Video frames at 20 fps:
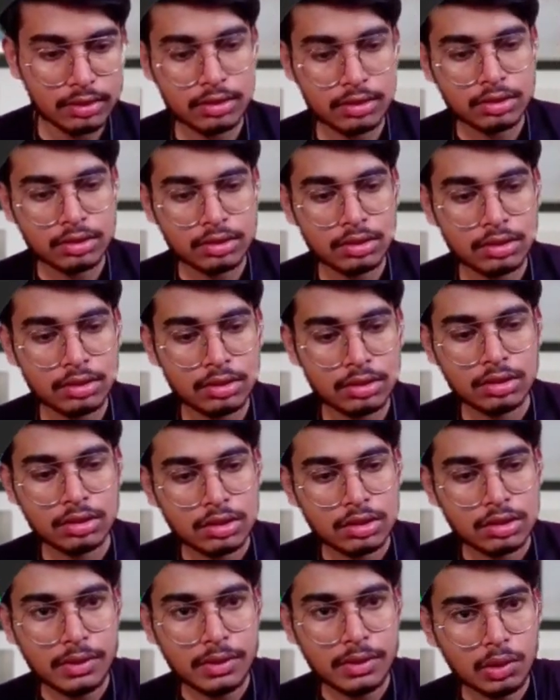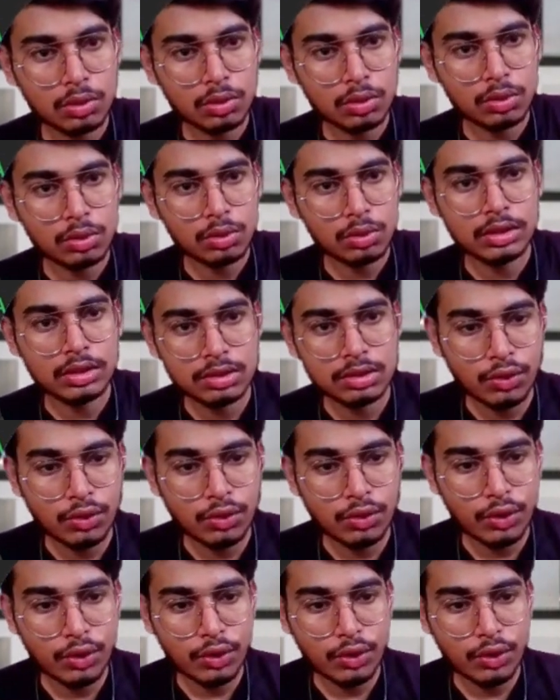So and